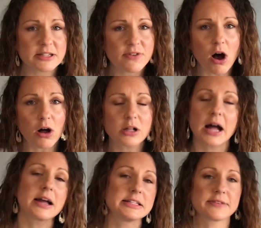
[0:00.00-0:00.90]
of all
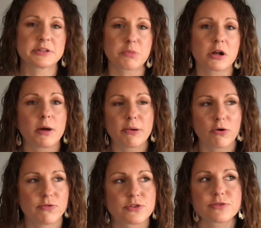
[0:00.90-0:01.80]
kinds have sprung up
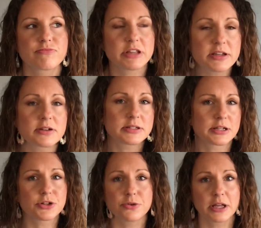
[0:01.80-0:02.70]
over the years,
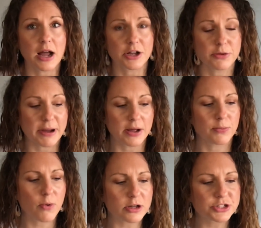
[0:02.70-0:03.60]
including Occupy
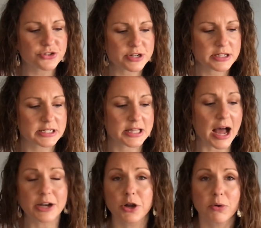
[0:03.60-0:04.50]
Wall Street, the
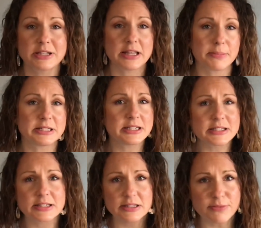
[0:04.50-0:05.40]
ongoing
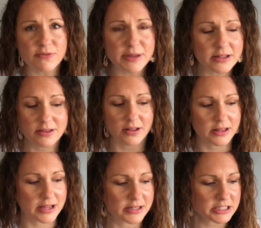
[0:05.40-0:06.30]
Zapatistas movement, the
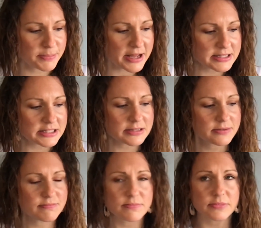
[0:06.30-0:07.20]
landless peasant
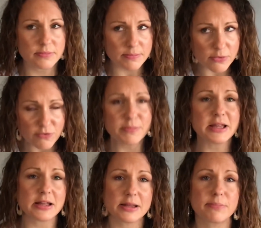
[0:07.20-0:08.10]

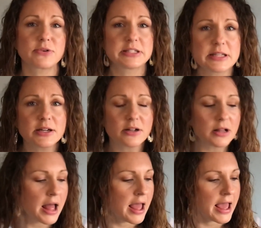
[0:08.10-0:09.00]
movement in
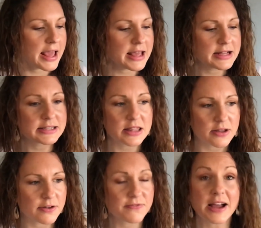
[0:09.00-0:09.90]
Brazil, and
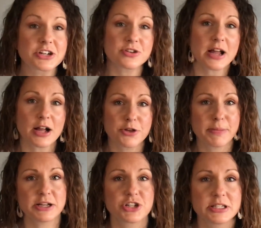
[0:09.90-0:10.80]
the factory
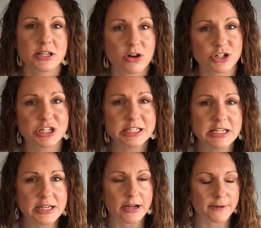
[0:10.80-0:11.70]
occupations in
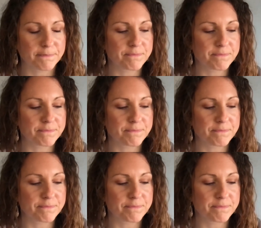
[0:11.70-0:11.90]
Argentina,